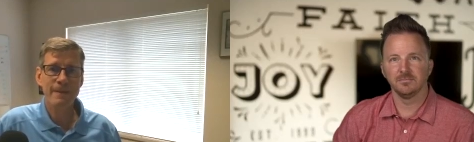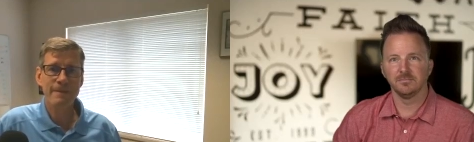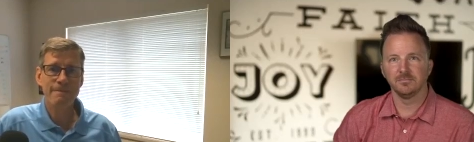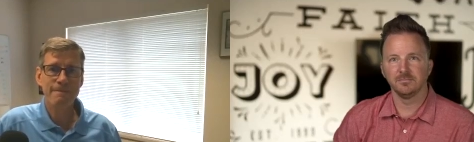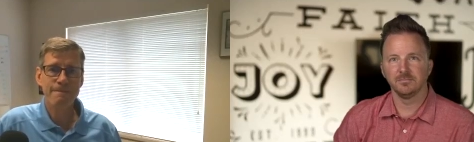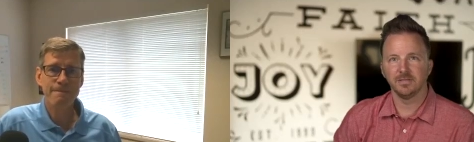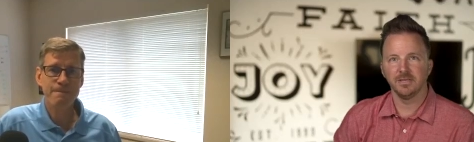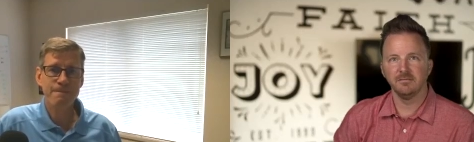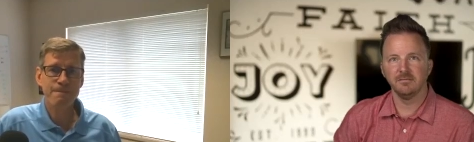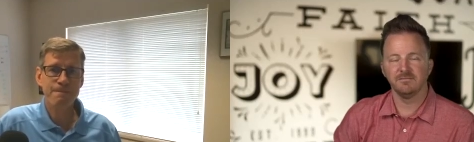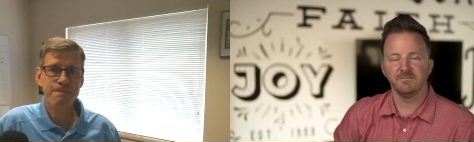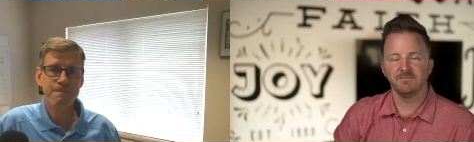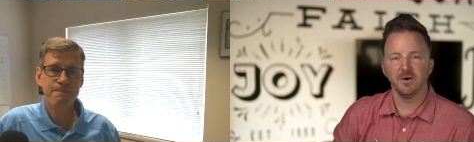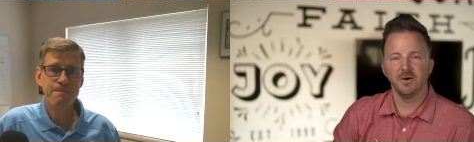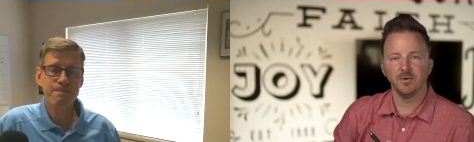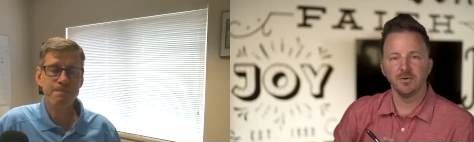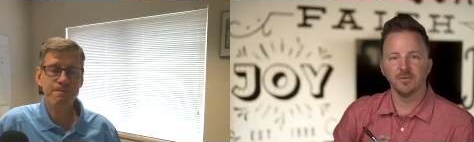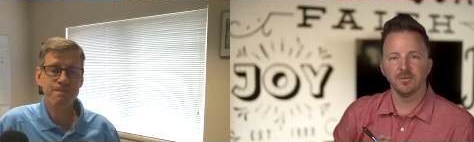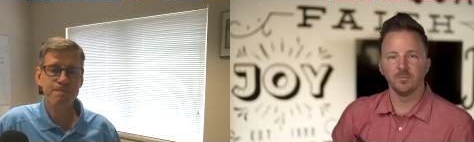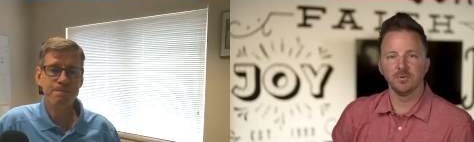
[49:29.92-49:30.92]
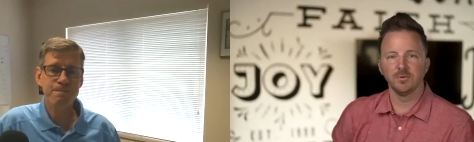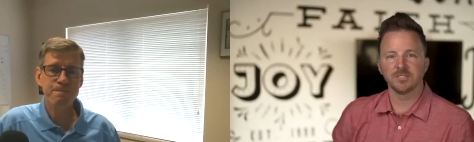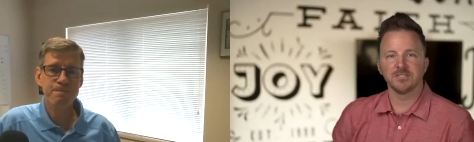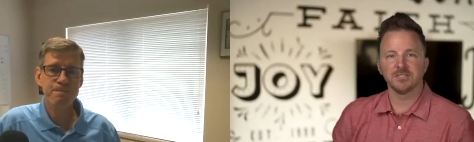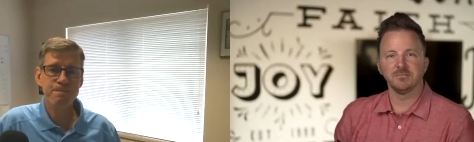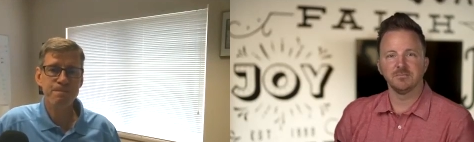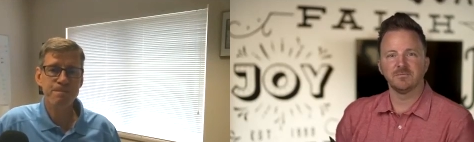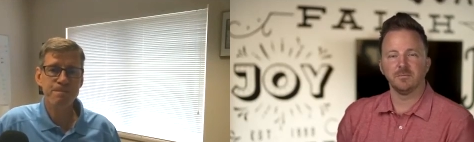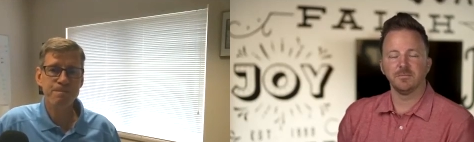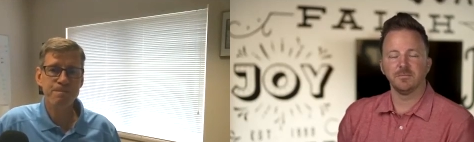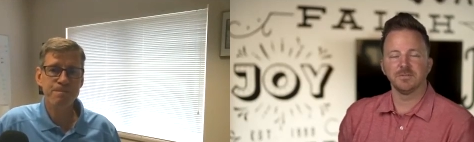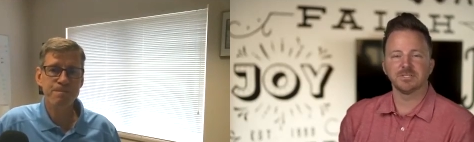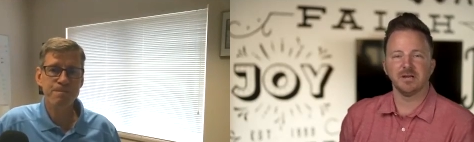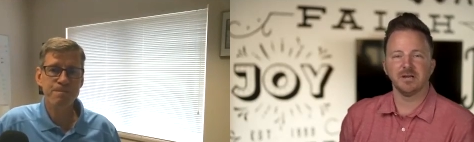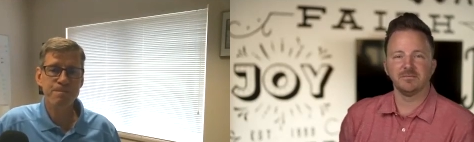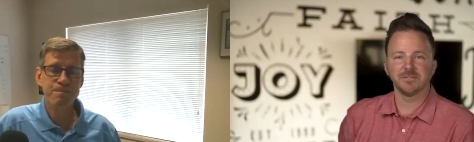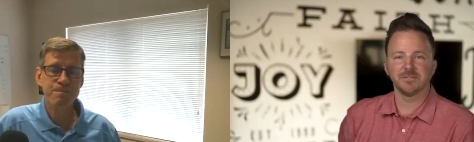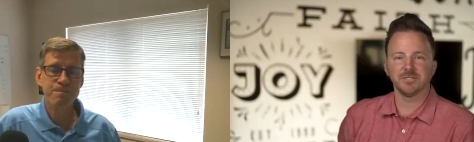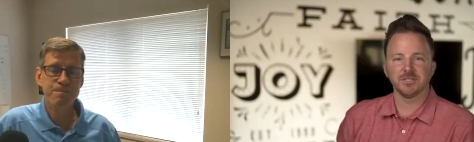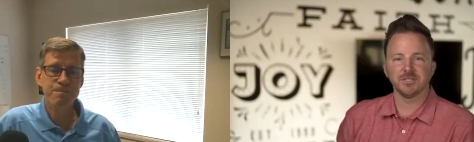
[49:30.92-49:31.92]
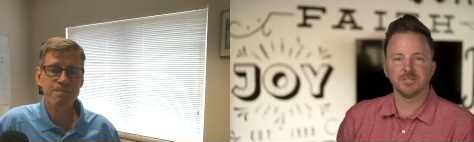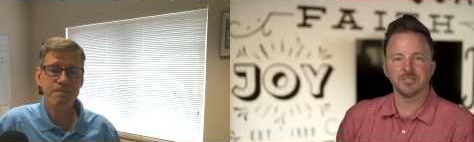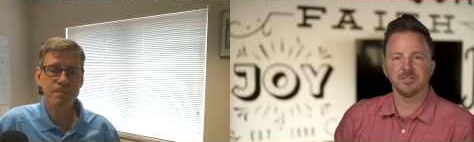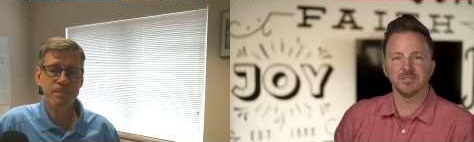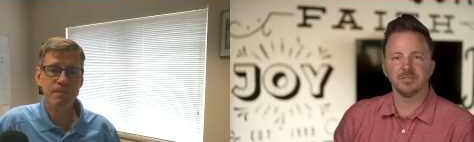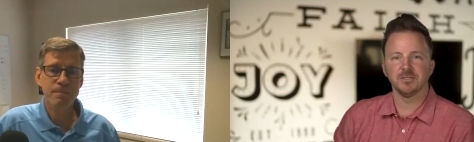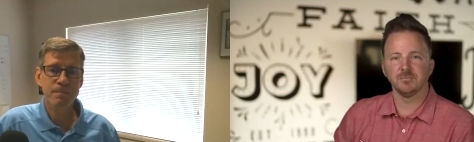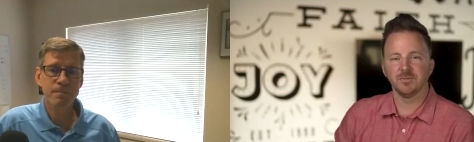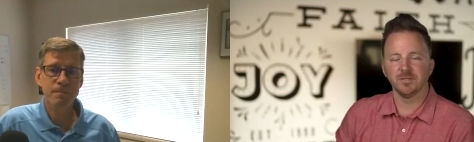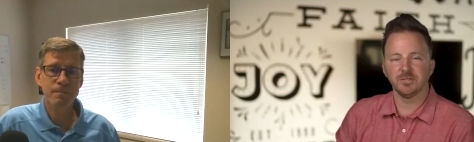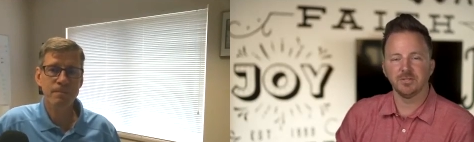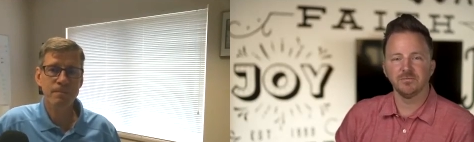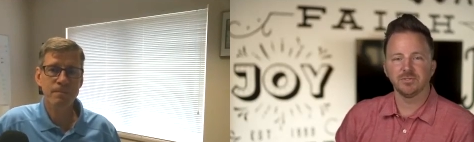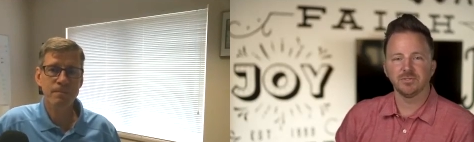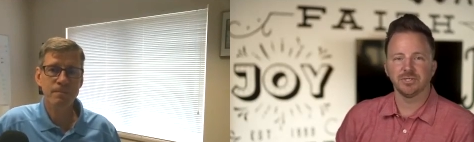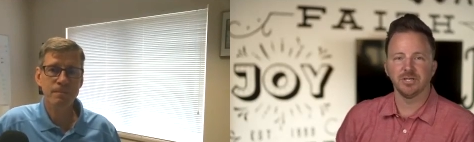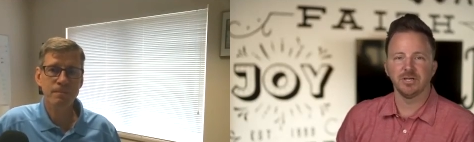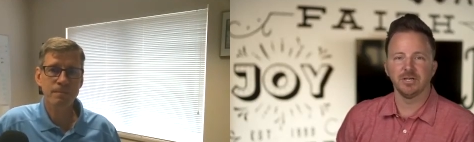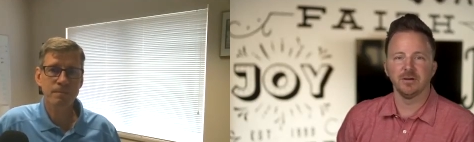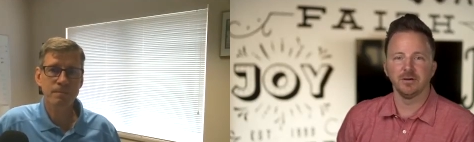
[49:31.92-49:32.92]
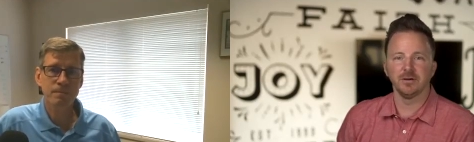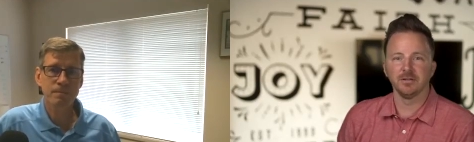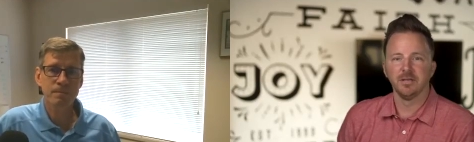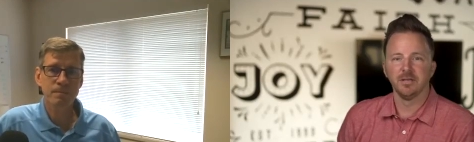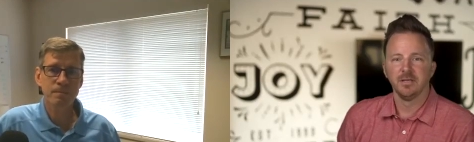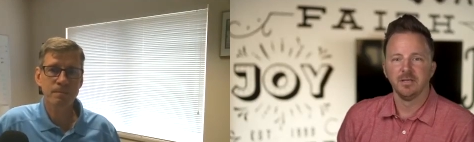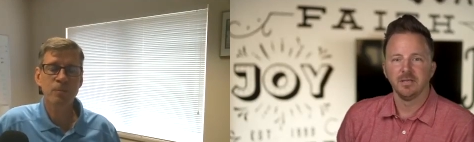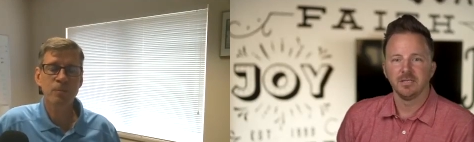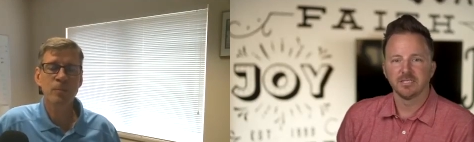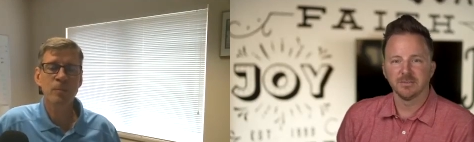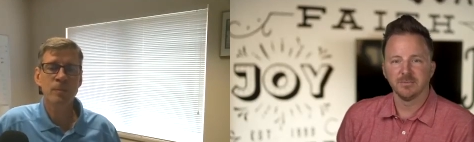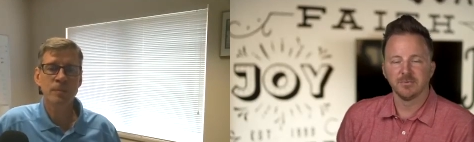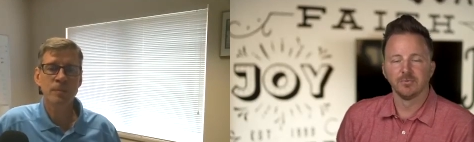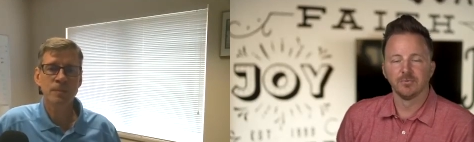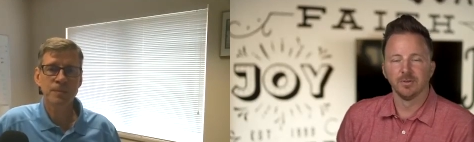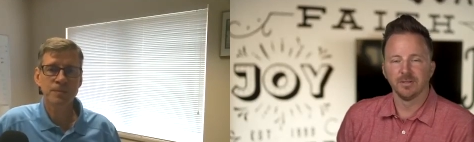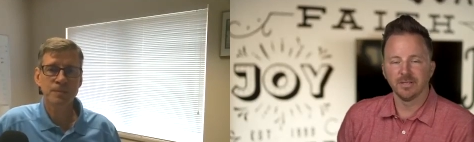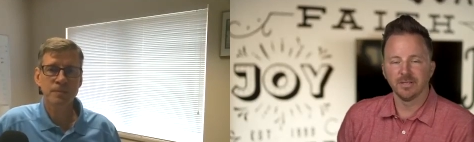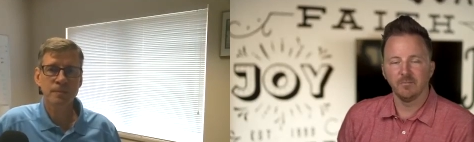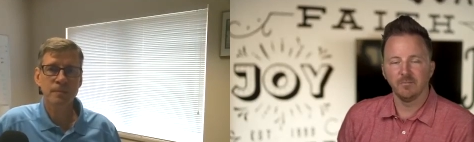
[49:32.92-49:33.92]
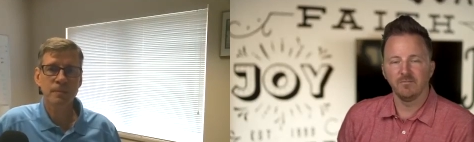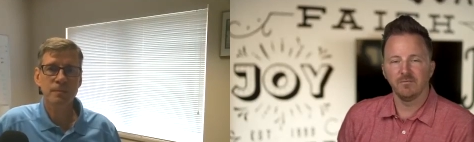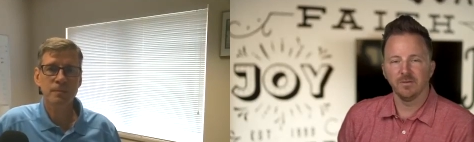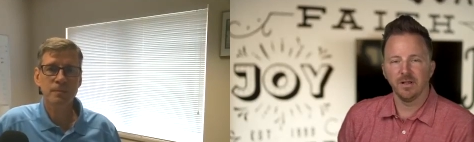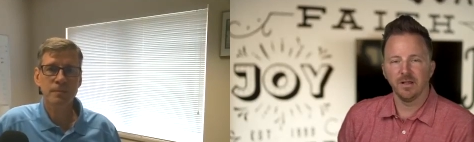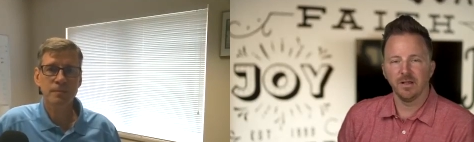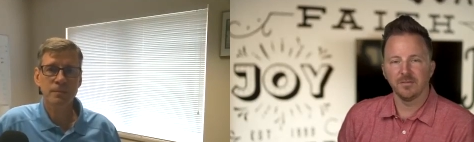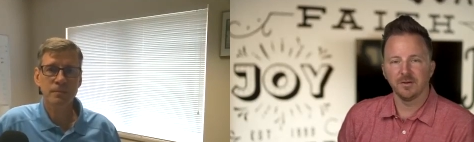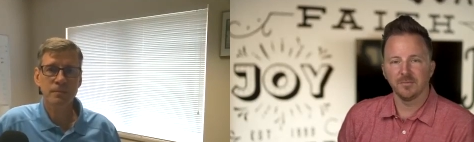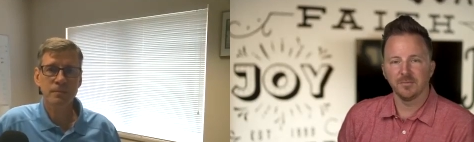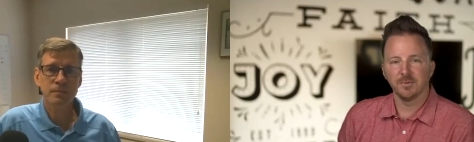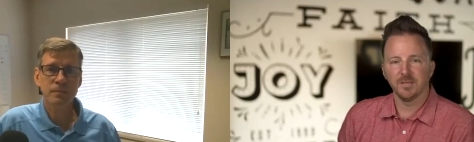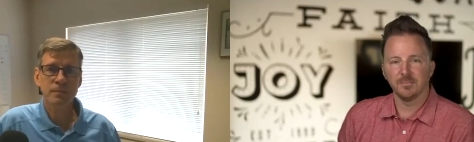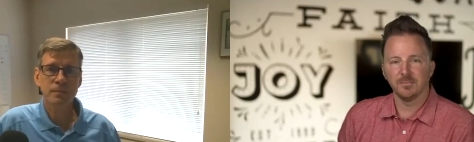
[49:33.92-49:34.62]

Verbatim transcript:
Speaker 1: info and the wisdom from this conversation that you shared is going to be really helpful out there to people